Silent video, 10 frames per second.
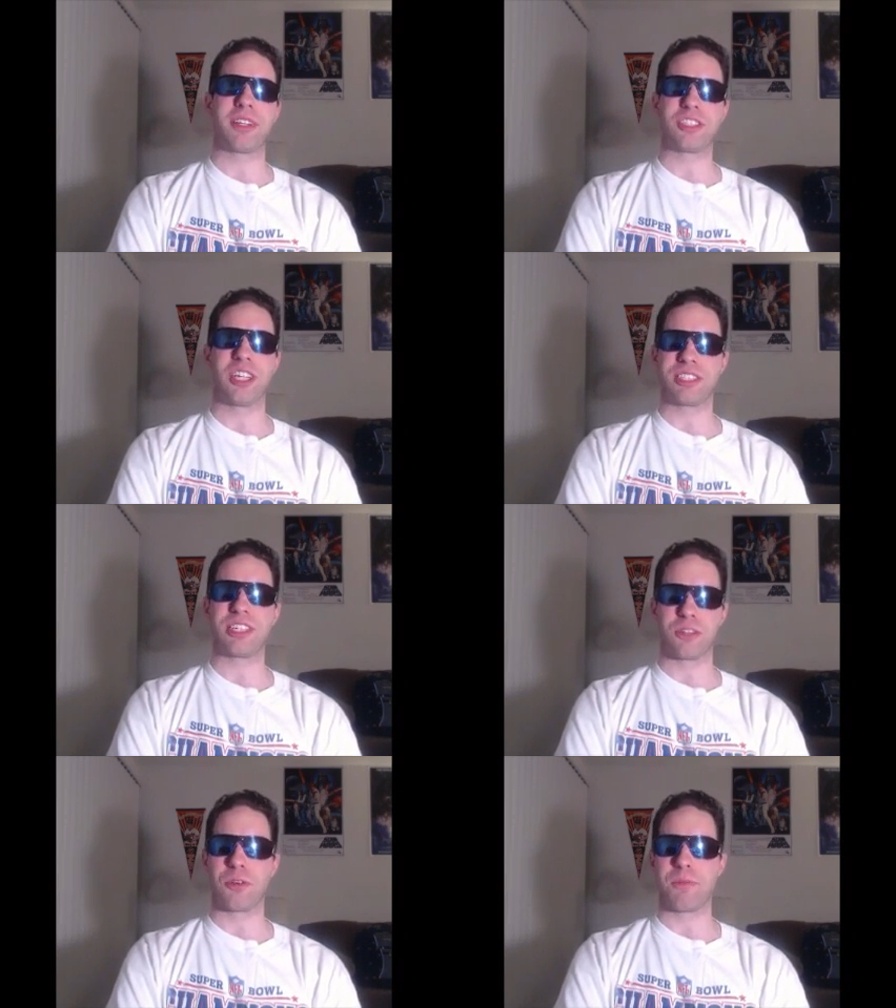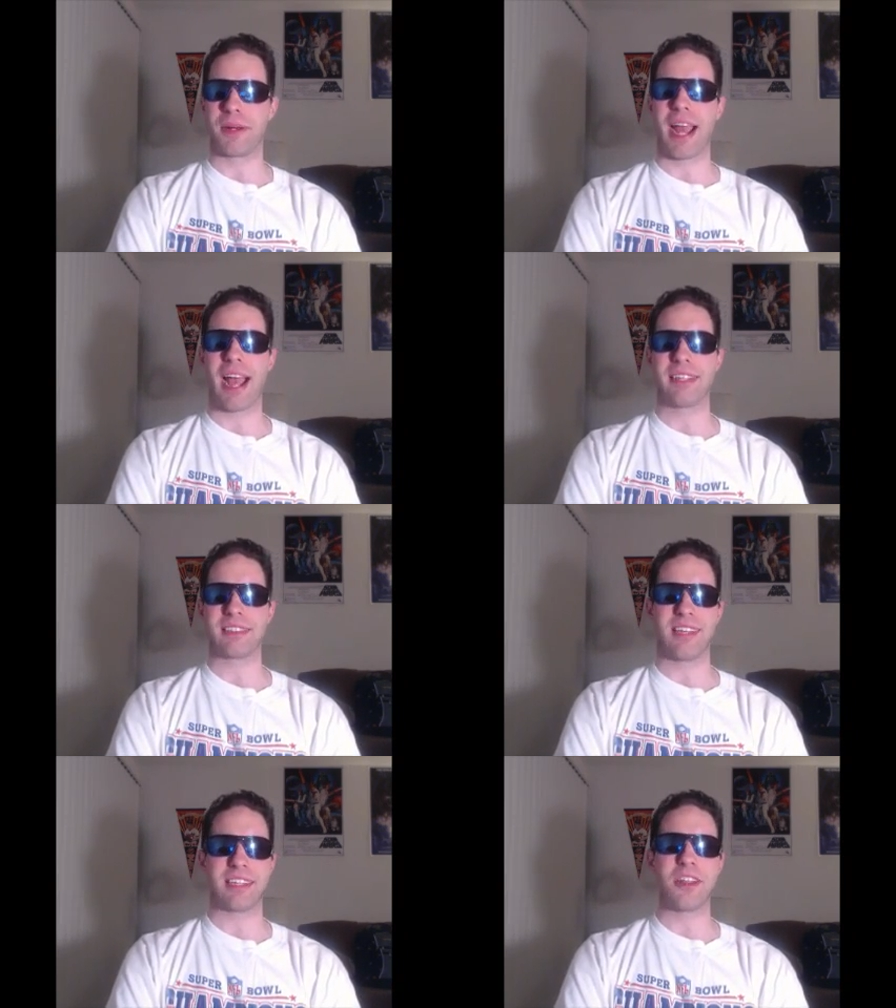They're just a group of
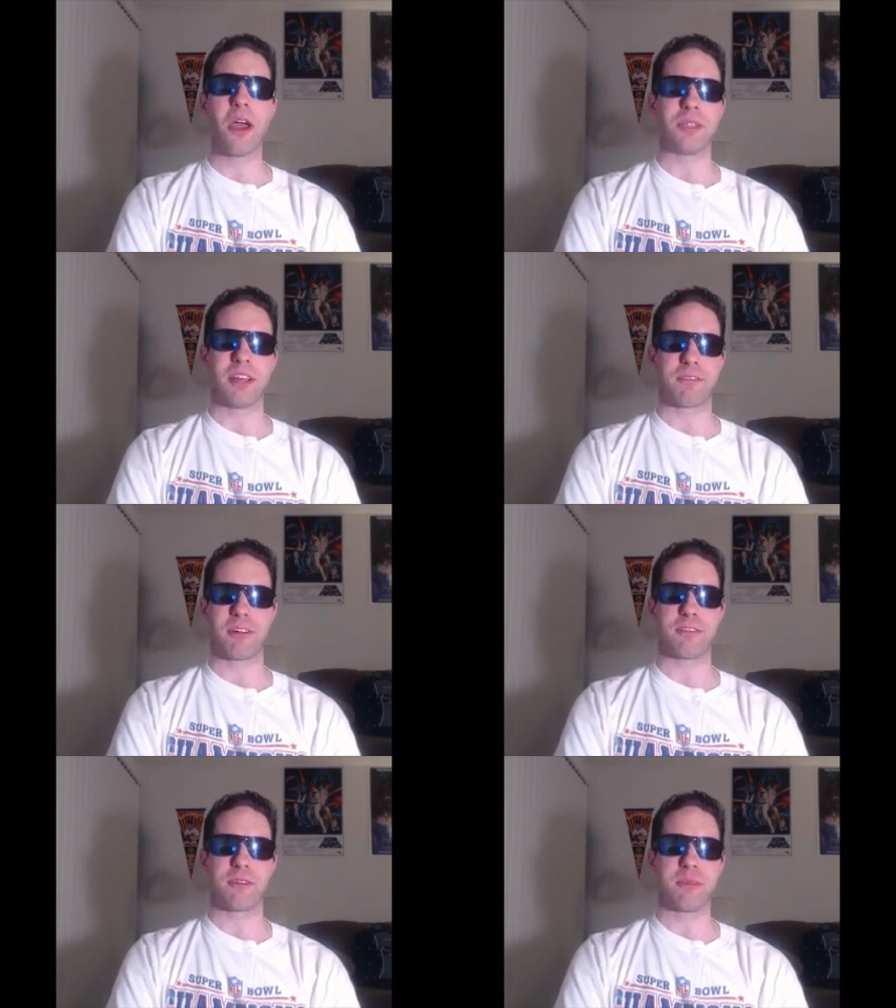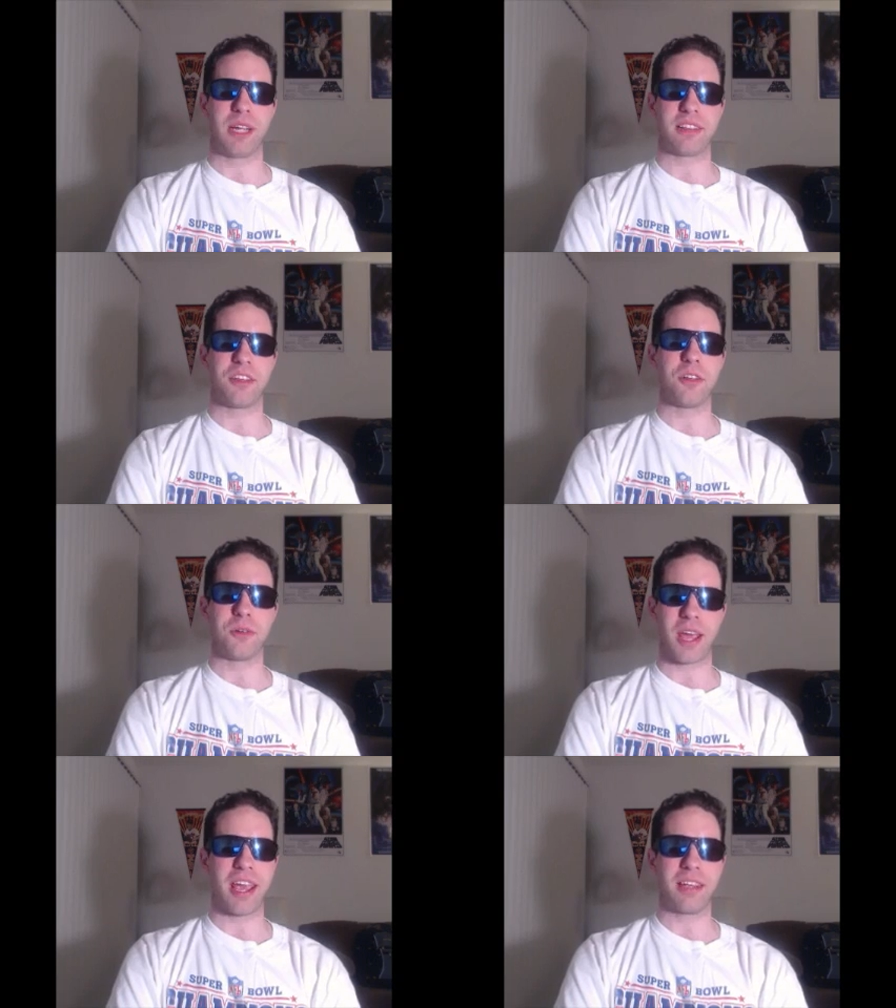guys, like no different from like the
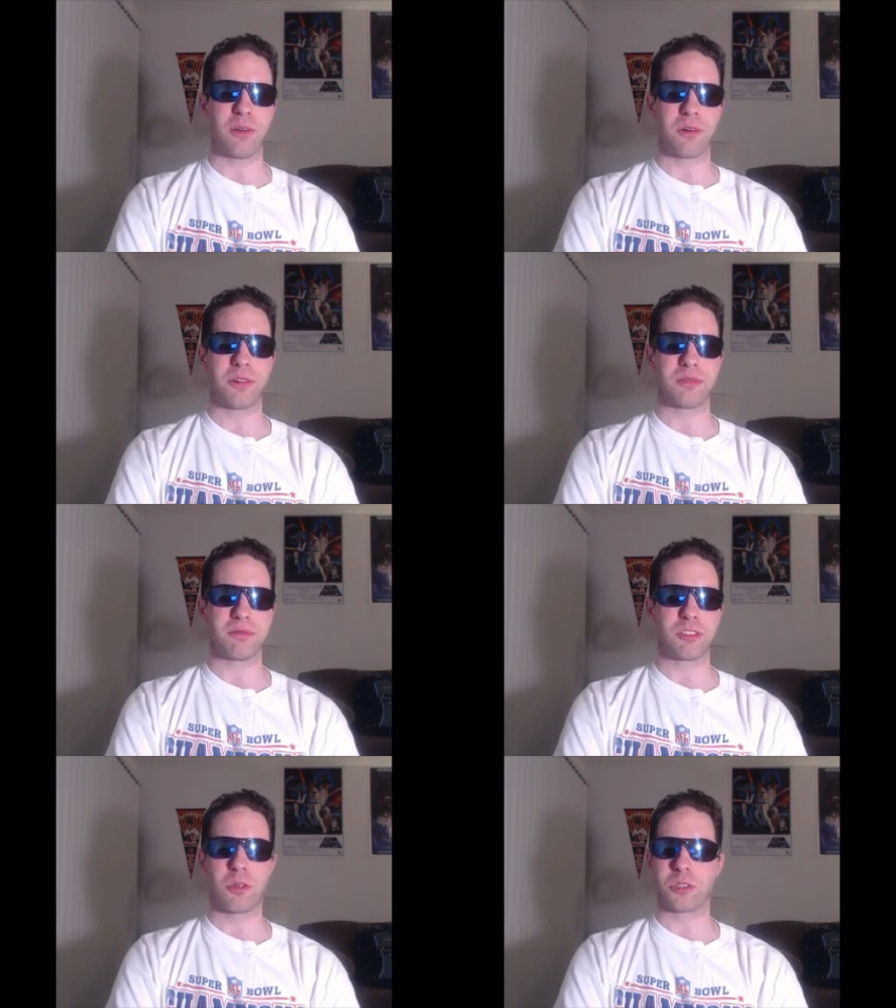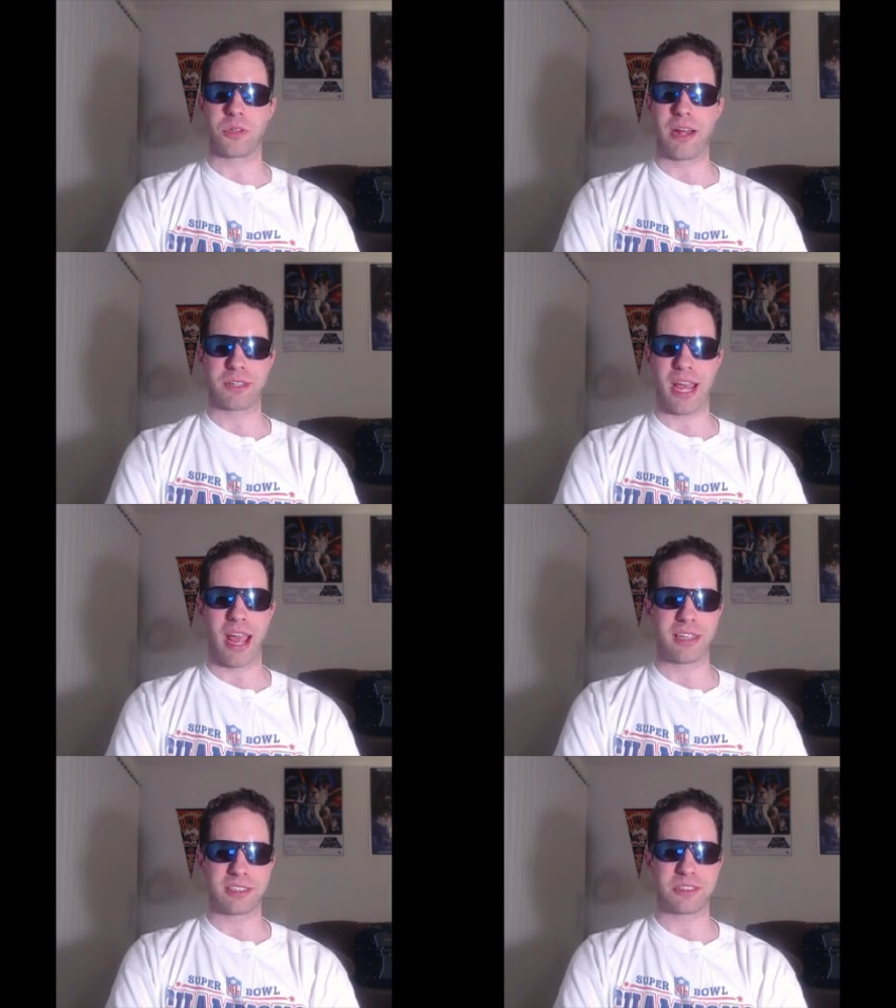New Day or Social
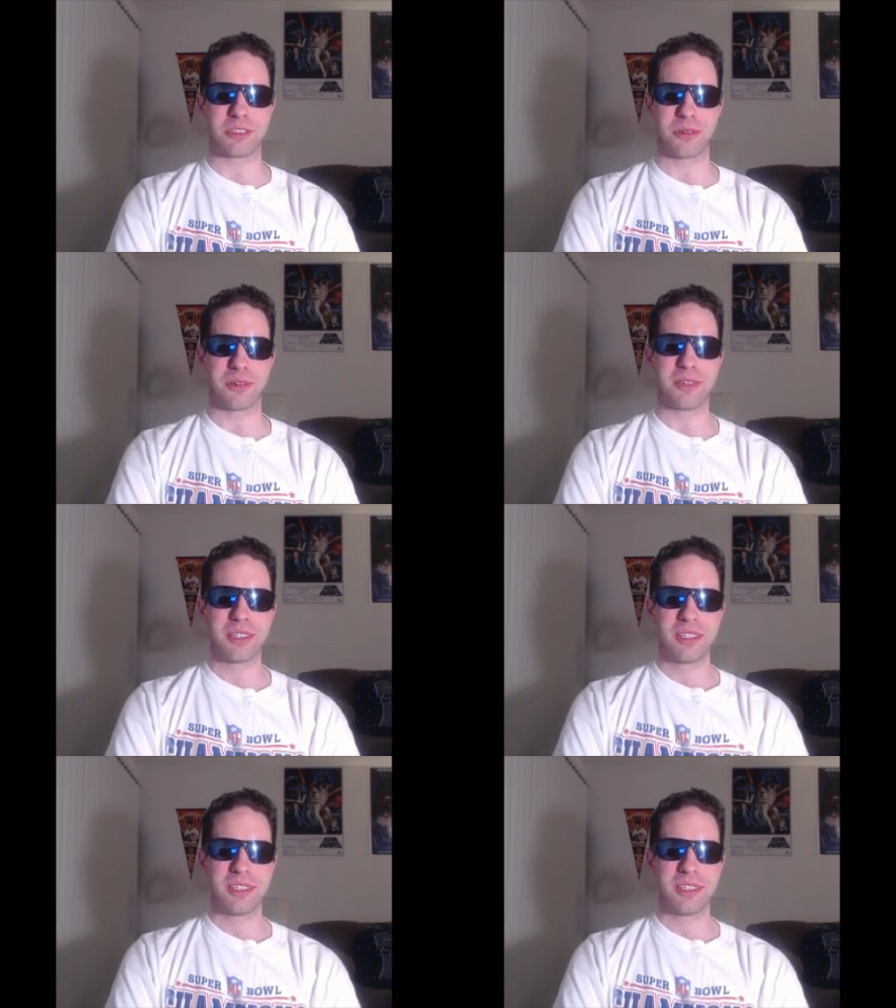Outcasts or